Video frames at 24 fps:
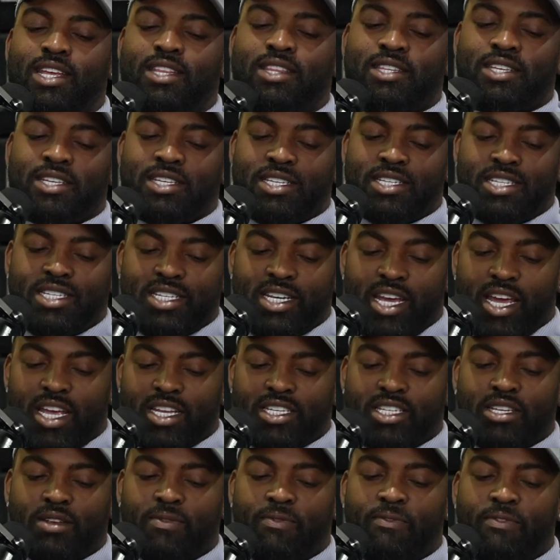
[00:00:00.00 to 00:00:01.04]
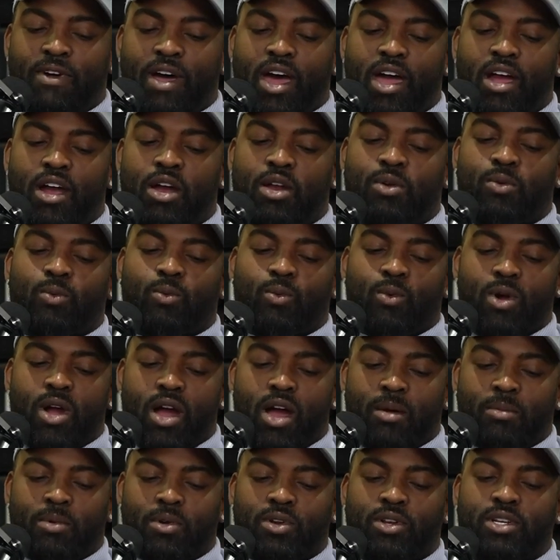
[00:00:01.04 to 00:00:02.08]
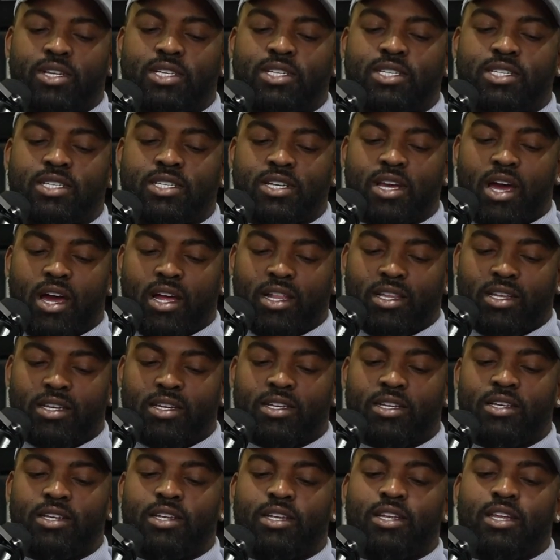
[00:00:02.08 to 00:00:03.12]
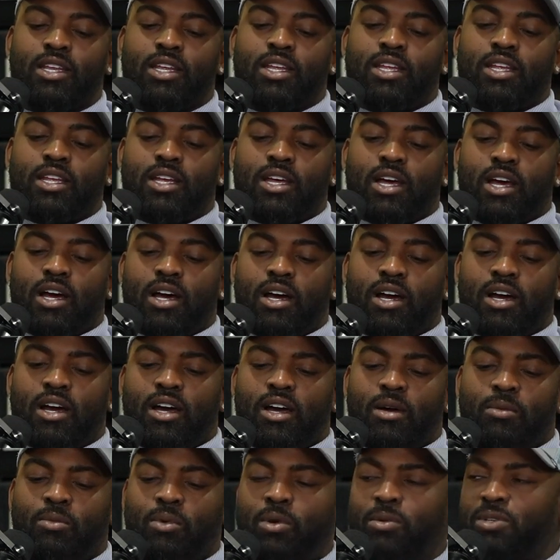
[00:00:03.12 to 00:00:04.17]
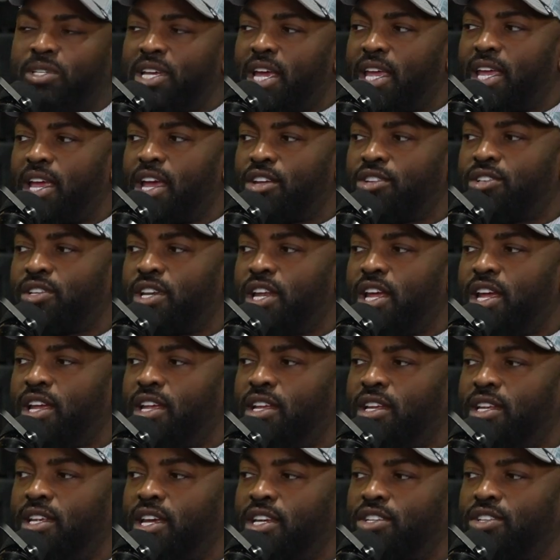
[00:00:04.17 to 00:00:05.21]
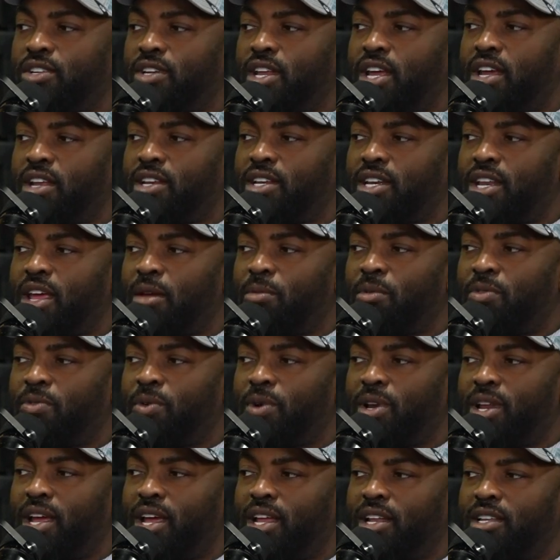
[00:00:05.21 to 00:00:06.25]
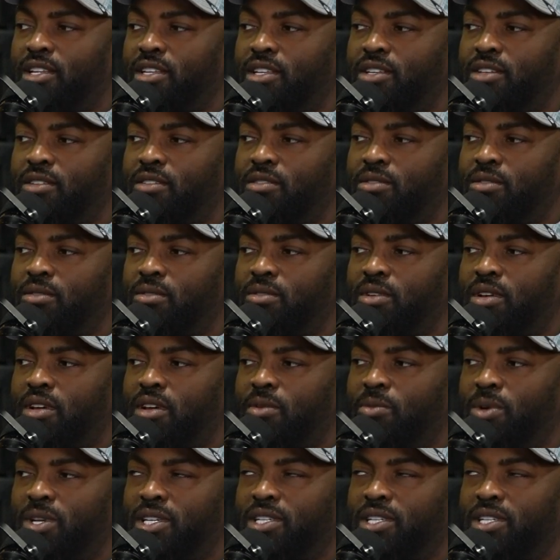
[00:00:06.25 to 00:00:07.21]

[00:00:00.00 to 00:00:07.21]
The Jets fired Robert Saleh. What was that, yesterday? Yesterday or the day before that? What did it